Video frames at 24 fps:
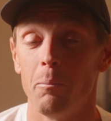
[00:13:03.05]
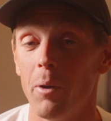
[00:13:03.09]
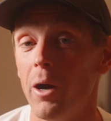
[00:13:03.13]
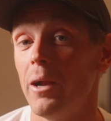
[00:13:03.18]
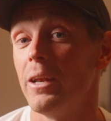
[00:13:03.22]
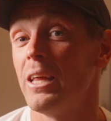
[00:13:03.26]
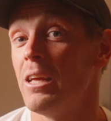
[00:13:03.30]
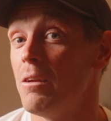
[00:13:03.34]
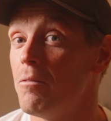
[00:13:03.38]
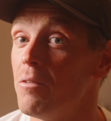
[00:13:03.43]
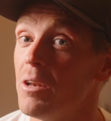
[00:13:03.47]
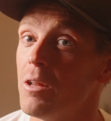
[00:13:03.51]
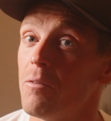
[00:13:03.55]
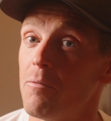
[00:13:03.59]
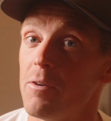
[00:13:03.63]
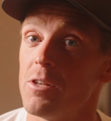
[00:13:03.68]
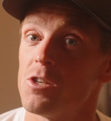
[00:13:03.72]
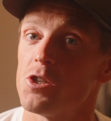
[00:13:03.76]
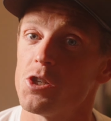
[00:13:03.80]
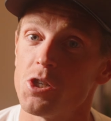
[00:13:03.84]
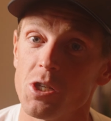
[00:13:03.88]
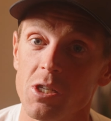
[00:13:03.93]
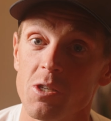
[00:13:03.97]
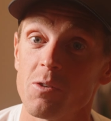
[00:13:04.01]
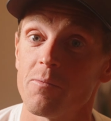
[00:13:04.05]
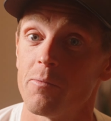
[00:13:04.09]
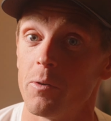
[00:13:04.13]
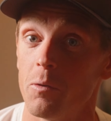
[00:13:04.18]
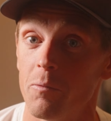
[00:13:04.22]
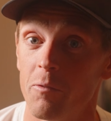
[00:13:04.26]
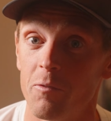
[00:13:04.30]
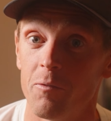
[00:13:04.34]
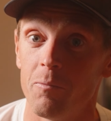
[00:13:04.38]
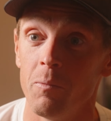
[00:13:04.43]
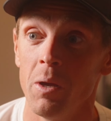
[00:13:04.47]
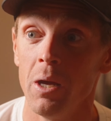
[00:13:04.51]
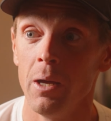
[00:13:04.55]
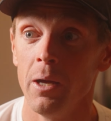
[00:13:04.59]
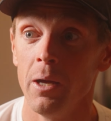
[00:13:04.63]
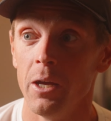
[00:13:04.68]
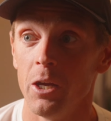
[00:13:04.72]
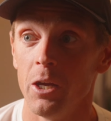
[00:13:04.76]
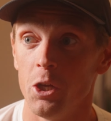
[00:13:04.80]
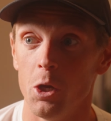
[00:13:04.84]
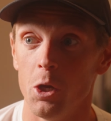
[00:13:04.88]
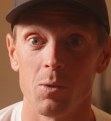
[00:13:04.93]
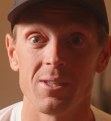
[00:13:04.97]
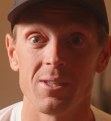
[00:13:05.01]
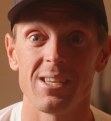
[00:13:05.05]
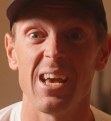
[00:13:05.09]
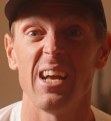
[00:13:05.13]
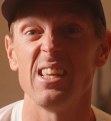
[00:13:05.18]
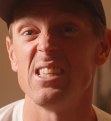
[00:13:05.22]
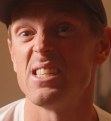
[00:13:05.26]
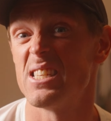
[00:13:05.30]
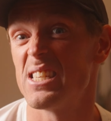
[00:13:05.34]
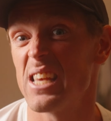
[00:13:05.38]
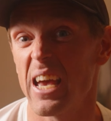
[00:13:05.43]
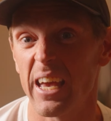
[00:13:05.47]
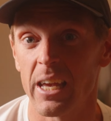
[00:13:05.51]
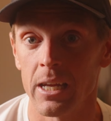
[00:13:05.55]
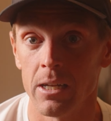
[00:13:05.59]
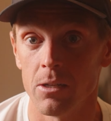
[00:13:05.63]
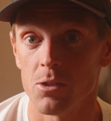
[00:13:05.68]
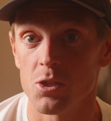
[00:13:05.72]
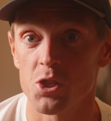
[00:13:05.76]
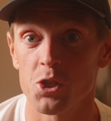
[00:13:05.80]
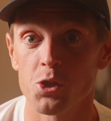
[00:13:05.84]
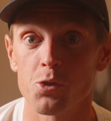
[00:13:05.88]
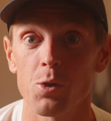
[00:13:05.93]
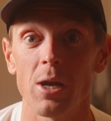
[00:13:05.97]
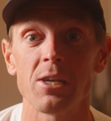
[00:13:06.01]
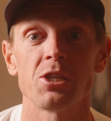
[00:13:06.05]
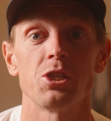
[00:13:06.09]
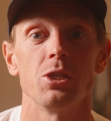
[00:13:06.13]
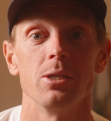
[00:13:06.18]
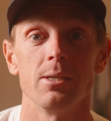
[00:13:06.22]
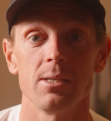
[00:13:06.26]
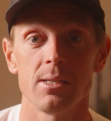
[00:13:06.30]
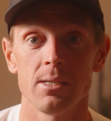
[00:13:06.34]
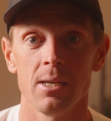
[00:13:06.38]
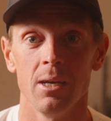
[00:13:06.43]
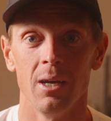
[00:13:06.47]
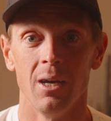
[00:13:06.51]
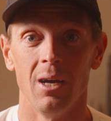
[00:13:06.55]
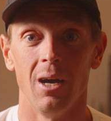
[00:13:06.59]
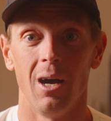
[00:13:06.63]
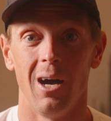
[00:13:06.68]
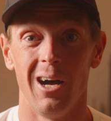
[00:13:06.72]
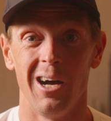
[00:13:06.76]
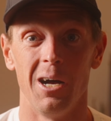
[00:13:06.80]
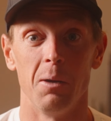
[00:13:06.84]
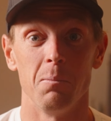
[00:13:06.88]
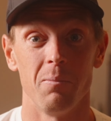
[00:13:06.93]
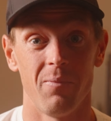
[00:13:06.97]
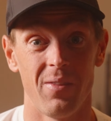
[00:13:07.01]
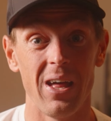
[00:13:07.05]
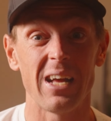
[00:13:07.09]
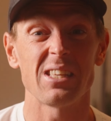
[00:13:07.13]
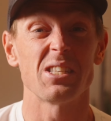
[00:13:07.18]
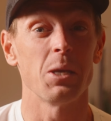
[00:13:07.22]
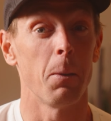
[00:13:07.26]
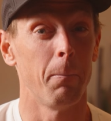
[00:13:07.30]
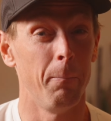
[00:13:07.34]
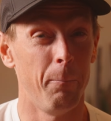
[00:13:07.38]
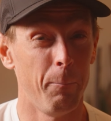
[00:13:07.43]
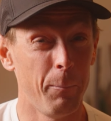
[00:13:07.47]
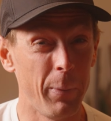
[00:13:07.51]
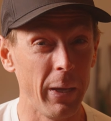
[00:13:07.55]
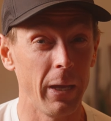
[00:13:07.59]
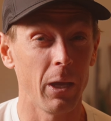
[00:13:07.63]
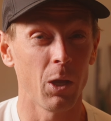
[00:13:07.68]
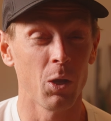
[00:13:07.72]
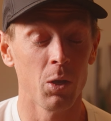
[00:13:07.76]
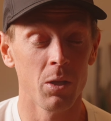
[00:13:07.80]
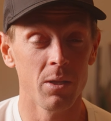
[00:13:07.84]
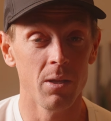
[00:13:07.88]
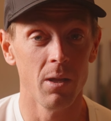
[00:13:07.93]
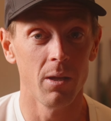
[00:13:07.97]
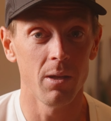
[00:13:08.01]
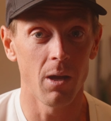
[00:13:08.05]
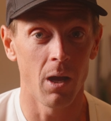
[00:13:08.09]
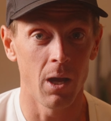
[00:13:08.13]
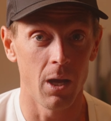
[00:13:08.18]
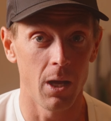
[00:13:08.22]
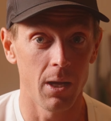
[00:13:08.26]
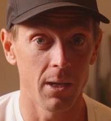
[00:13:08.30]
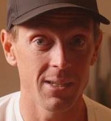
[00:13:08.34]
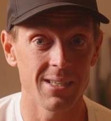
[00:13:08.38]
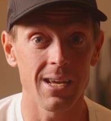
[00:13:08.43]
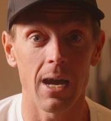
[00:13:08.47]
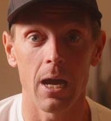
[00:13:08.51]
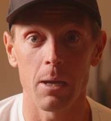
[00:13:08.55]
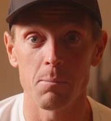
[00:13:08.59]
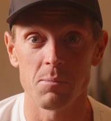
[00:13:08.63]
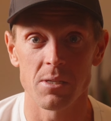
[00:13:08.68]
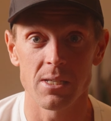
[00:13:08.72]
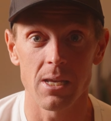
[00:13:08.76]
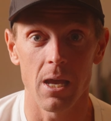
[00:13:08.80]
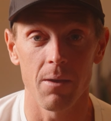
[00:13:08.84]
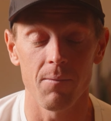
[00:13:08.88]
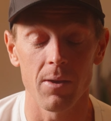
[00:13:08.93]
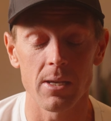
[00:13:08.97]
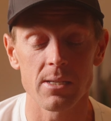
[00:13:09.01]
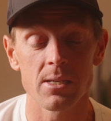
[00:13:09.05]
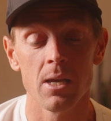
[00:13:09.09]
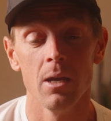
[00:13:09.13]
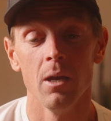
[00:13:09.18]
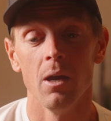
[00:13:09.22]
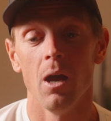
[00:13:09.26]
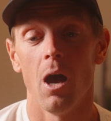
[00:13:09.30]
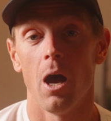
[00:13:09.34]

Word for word: But even if it's just for, you know, 10 second stretches, um, that's a big uh, time savings.